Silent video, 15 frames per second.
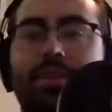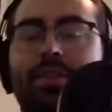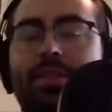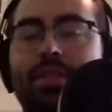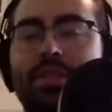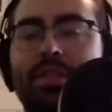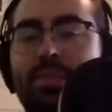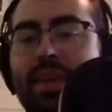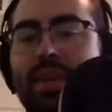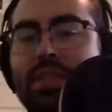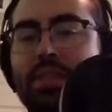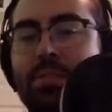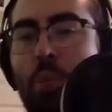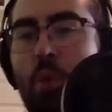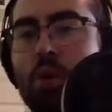This
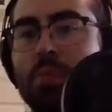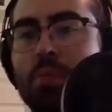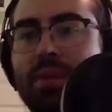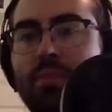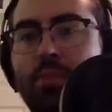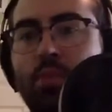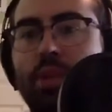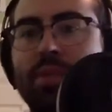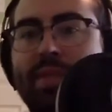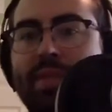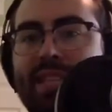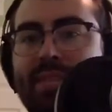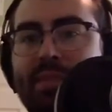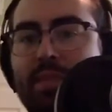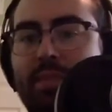makes Pokemon more
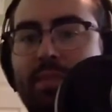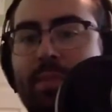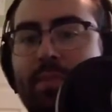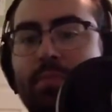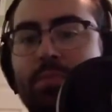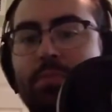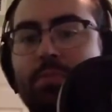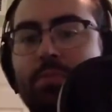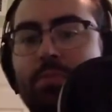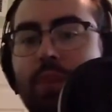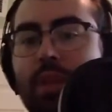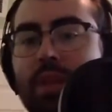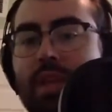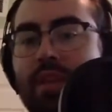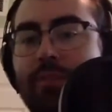accessible to people who
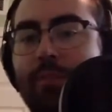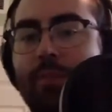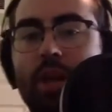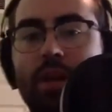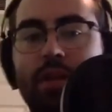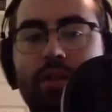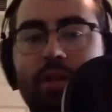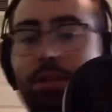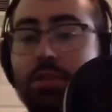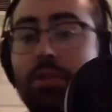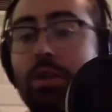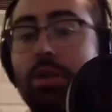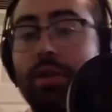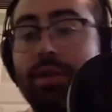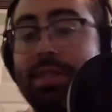might not have bought it
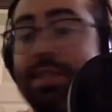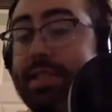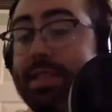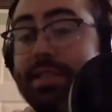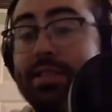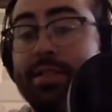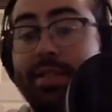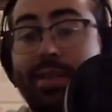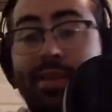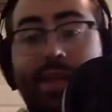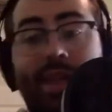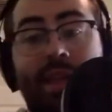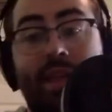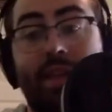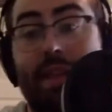during the holiday season,
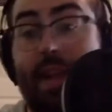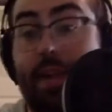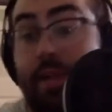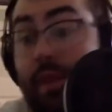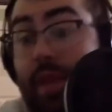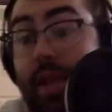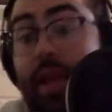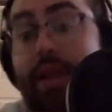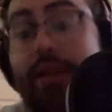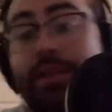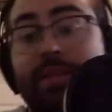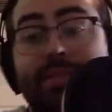and now they can.